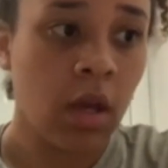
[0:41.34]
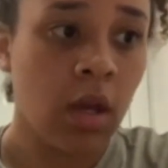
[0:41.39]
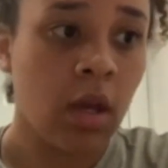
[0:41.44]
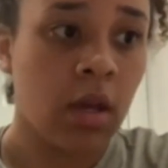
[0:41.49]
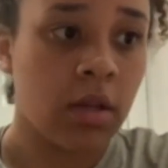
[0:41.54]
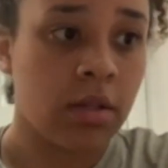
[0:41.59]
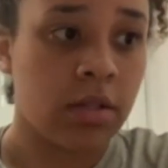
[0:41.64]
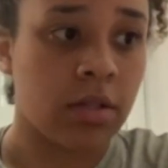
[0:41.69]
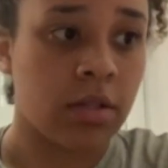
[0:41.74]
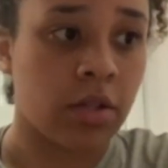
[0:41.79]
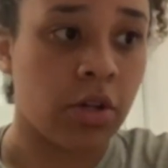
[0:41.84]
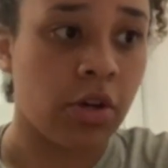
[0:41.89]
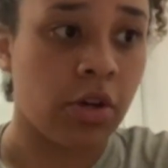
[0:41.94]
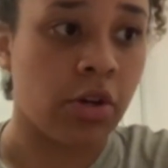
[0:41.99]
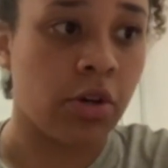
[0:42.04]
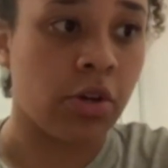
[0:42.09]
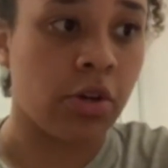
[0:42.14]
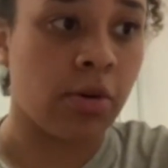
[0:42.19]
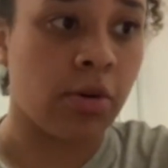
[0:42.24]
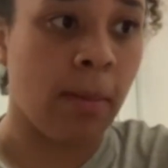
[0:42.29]

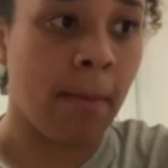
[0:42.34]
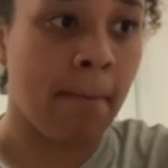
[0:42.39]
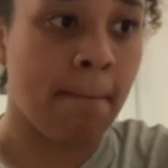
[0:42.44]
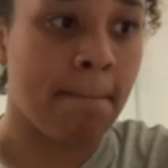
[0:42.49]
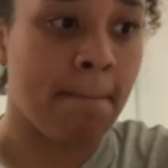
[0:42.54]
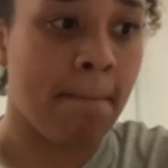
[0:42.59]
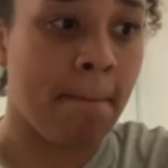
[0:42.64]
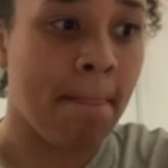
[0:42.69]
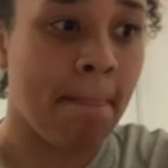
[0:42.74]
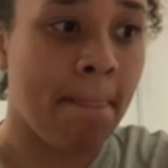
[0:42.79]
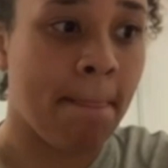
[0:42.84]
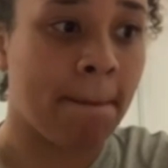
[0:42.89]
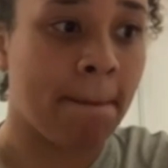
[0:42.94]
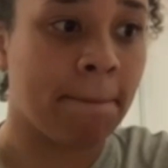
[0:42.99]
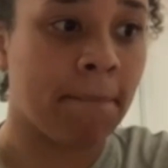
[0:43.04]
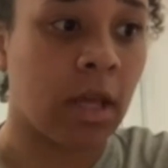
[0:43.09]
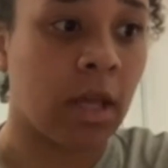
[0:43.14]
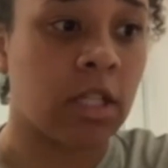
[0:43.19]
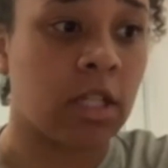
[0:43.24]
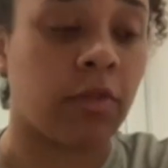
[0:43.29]
So
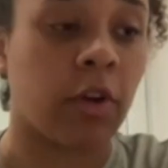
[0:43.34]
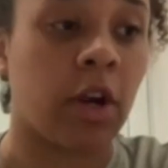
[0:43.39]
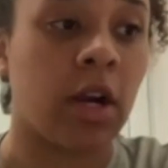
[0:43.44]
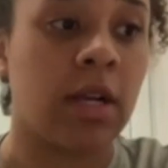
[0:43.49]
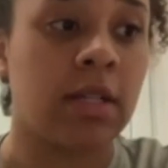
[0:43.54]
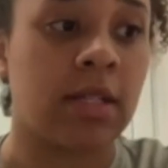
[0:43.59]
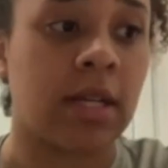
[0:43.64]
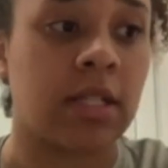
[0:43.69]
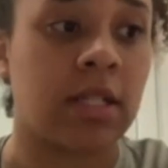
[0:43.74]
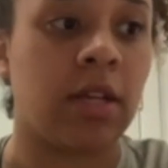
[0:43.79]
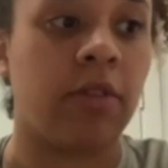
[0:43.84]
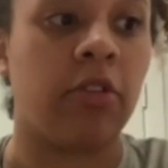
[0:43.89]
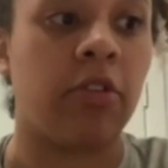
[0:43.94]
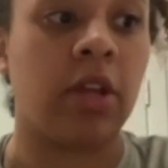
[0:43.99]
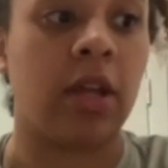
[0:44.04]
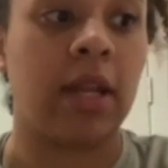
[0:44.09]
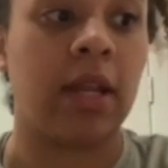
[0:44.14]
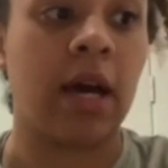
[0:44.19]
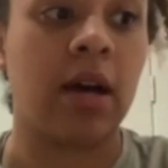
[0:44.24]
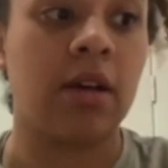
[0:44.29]
as far as
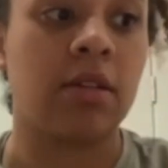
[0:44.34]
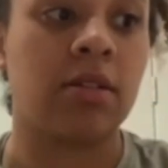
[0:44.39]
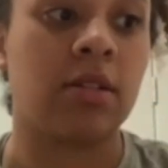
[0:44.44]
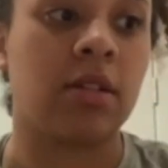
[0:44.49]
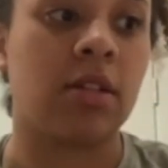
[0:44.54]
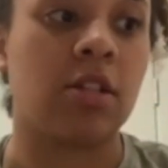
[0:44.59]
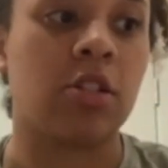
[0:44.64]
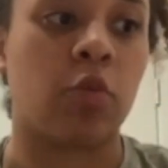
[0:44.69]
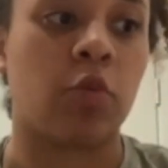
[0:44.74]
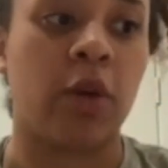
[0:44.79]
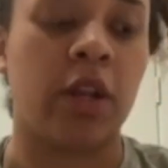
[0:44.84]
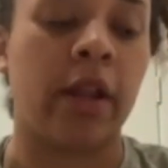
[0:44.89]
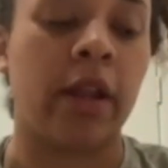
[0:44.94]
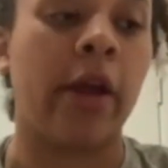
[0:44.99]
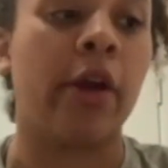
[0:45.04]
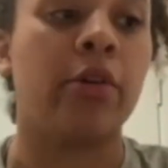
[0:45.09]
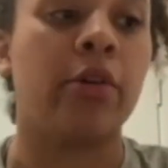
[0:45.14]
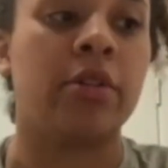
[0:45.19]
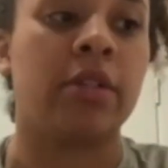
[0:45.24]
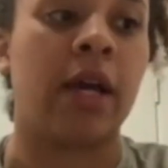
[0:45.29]
activity analysis, we
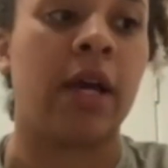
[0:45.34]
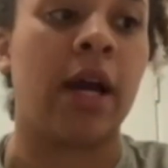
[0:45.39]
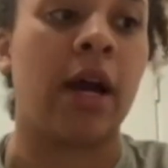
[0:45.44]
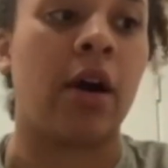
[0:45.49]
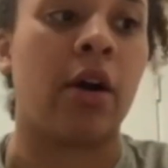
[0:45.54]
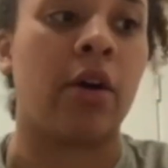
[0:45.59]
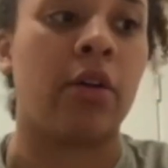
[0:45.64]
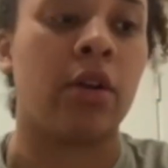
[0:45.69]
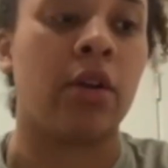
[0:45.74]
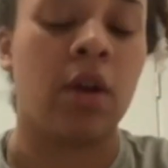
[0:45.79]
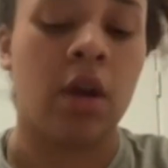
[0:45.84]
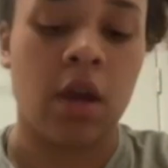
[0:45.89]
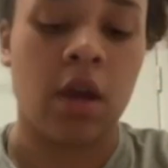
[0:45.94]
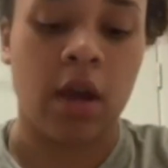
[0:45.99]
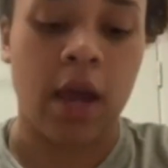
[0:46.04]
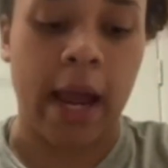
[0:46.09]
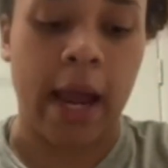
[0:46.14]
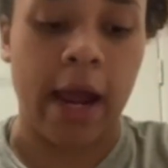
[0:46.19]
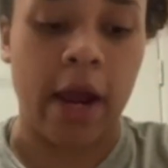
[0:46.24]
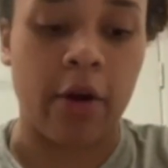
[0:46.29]
narrowed down
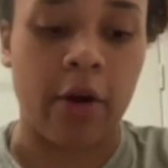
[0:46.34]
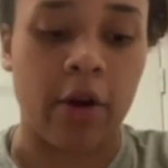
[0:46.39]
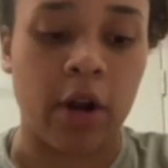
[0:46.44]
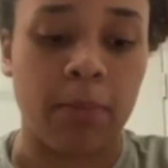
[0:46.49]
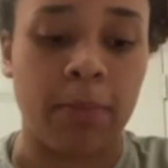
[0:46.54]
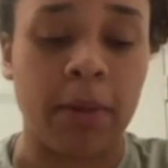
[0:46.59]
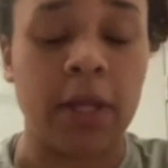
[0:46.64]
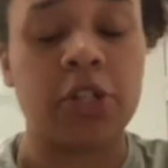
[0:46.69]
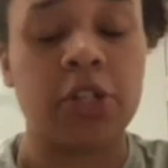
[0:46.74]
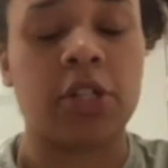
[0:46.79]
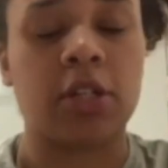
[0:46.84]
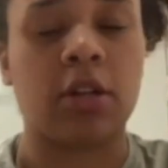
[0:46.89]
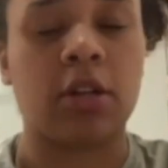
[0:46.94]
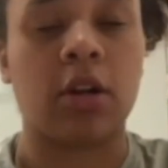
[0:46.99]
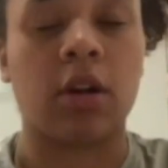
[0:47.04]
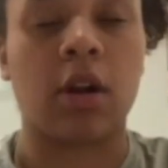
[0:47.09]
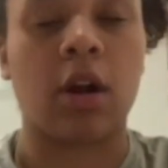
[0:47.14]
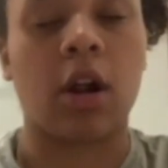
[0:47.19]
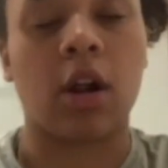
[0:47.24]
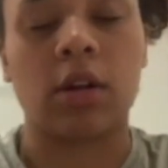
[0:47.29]
our patient
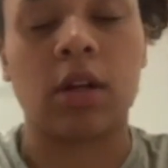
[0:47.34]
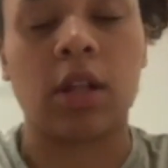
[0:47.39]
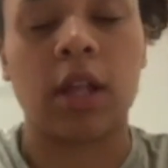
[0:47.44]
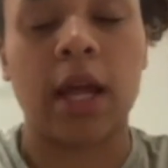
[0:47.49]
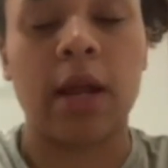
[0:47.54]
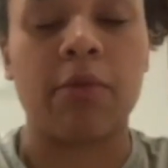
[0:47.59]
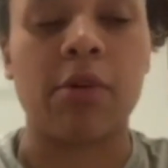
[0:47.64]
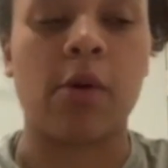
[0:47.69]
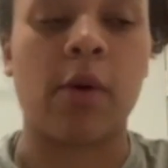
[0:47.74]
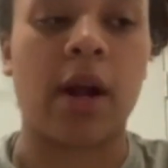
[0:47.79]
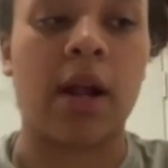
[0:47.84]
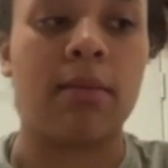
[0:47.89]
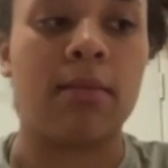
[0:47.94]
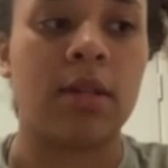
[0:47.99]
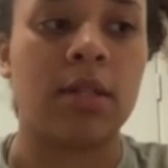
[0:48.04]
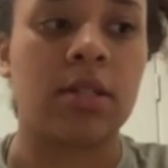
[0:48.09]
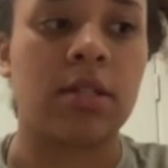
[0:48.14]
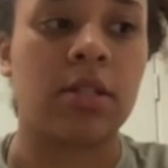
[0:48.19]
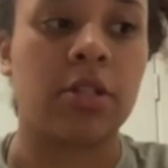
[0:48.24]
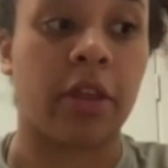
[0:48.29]
or our client
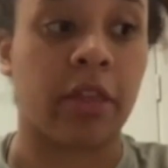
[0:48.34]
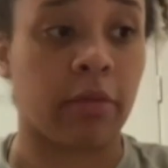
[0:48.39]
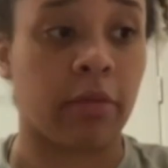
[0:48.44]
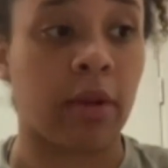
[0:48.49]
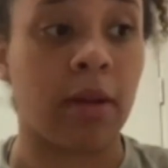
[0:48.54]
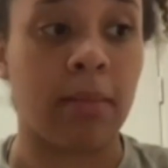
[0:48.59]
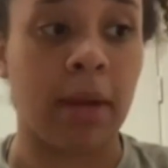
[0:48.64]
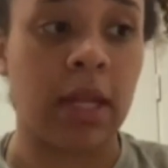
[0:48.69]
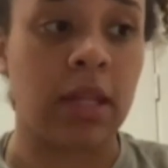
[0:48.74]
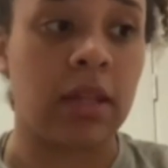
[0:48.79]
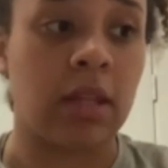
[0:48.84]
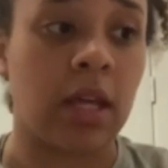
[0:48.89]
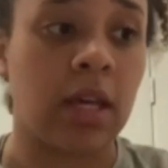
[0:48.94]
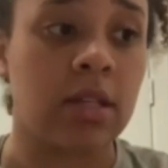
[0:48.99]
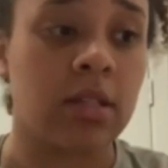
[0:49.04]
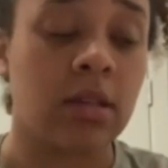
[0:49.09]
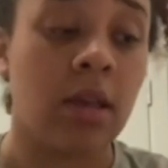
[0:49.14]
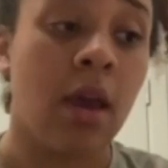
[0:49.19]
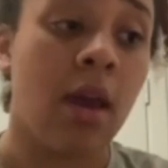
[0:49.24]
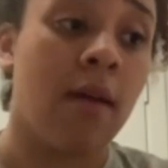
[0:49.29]
requirements to 3 main
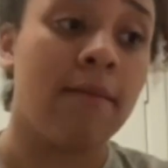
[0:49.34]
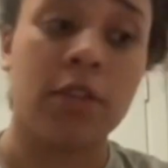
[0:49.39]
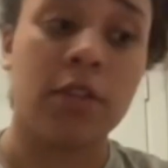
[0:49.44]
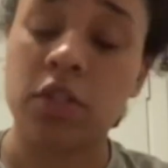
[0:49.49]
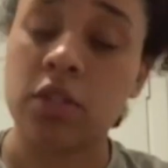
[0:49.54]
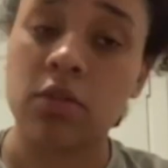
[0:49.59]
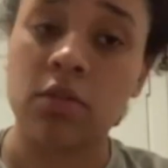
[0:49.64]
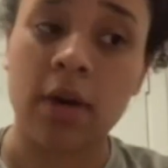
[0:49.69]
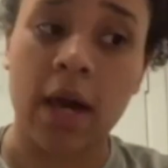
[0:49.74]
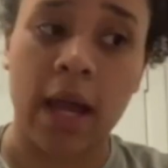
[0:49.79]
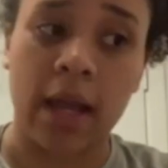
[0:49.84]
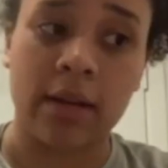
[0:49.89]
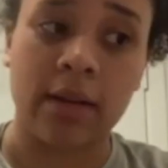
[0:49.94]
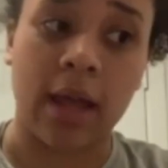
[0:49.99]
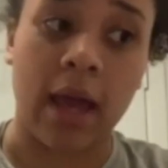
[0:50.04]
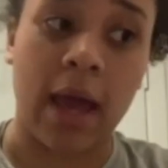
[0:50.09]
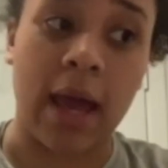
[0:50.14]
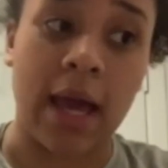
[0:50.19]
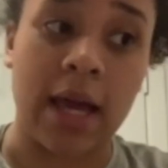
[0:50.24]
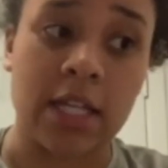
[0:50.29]
things: physical
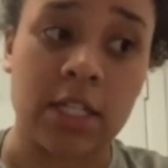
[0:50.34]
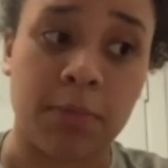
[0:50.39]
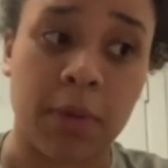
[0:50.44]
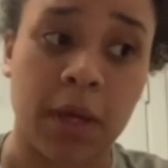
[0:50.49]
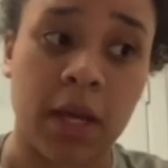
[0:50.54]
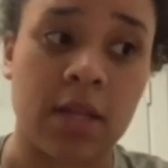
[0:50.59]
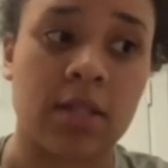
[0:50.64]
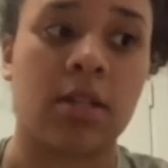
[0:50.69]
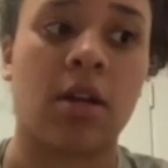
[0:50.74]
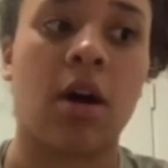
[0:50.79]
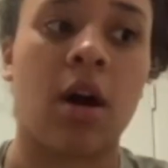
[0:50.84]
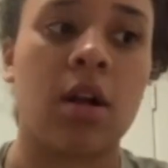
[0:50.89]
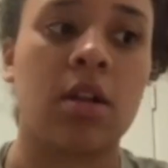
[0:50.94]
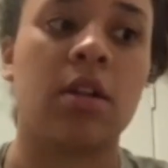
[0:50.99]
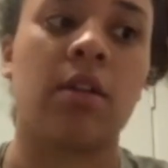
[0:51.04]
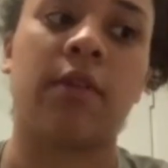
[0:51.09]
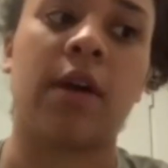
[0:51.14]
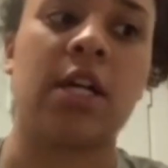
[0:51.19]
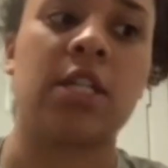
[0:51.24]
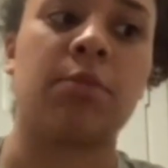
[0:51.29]
aspects,
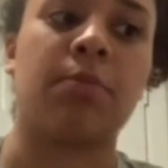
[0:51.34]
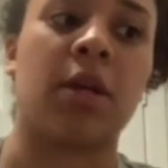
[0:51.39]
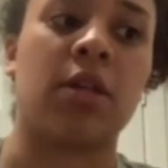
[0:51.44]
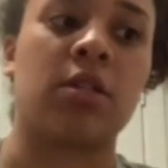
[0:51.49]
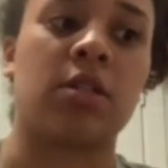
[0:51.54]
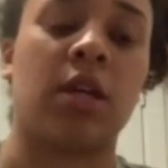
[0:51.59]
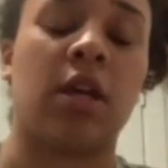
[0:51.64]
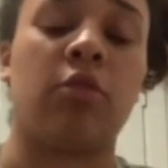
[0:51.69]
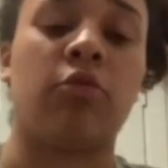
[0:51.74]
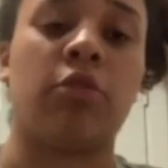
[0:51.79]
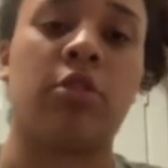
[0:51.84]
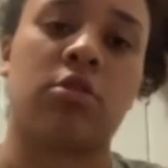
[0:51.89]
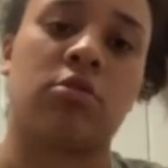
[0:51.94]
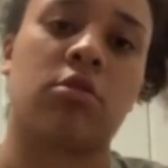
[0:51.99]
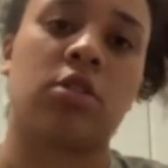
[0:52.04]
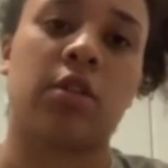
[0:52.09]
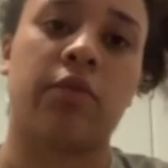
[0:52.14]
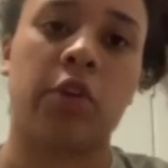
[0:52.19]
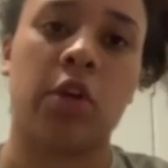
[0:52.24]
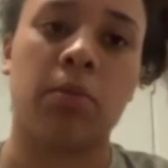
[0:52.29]
cognitive aspects, and
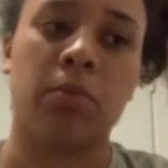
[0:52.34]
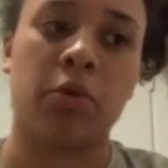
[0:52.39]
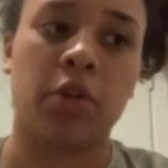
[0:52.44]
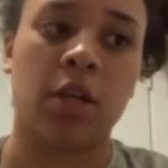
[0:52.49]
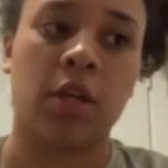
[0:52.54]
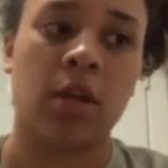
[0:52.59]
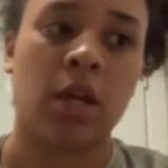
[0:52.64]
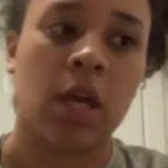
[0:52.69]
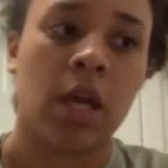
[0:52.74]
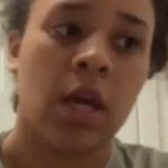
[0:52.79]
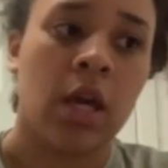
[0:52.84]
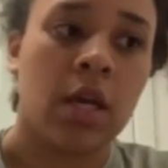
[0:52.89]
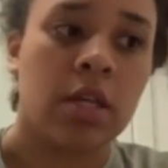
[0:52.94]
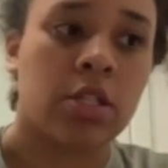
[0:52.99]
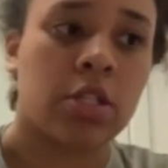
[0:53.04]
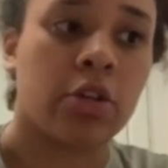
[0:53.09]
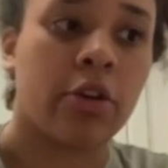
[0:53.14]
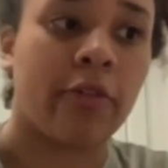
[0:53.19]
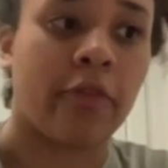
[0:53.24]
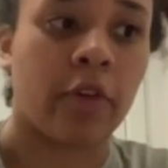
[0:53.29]
resource availability.
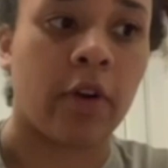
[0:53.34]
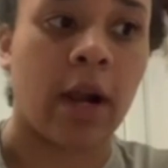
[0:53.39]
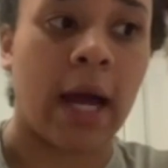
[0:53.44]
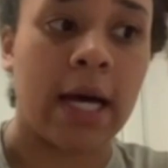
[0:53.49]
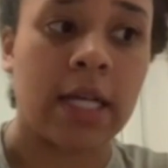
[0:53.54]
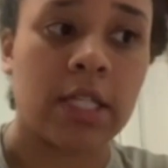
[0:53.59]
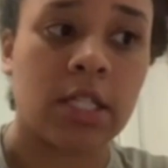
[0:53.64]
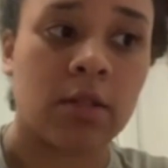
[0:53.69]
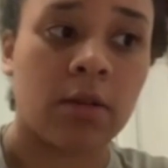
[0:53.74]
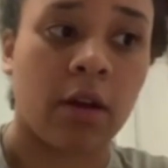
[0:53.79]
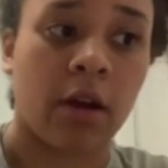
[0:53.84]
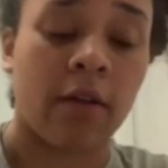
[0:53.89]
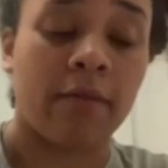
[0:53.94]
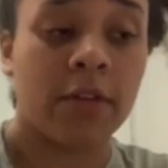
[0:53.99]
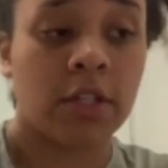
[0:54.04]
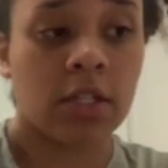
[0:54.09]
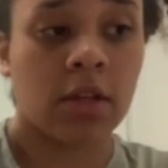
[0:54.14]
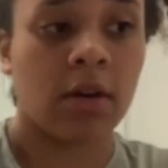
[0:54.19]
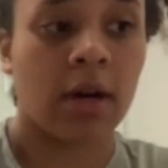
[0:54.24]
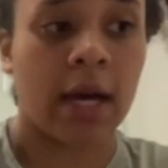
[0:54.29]
So for
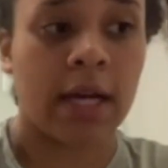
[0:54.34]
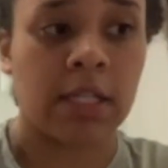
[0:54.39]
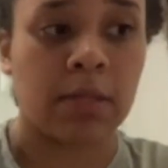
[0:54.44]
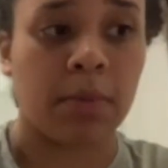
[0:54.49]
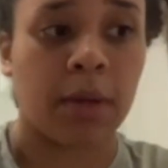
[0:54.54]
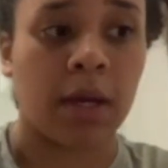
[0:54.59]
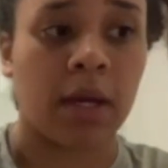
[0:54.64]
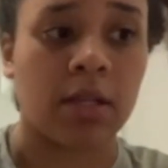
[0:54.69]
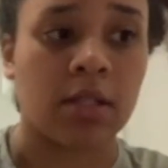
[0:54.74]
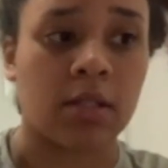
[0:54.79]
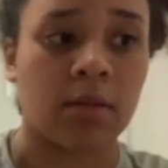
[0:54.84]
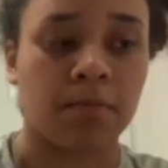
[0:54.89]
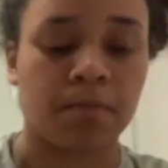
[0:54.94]
physical aspects,